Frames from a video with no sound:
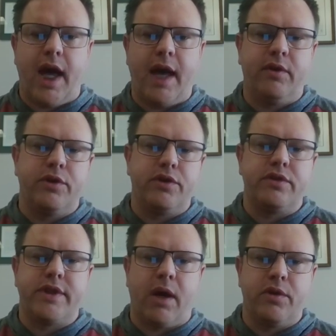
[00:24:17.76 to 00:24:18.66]
having
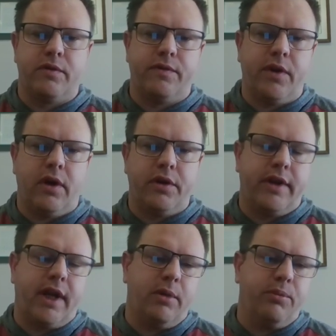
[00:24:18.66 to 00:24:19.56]
reduced hours would fall
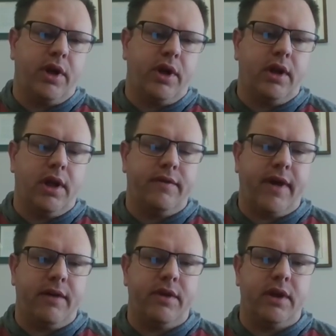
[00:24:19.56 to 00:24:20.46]
under that umbrella
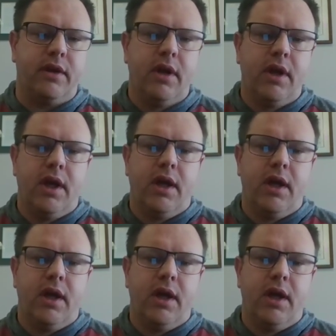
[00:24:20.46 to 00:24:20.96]
of having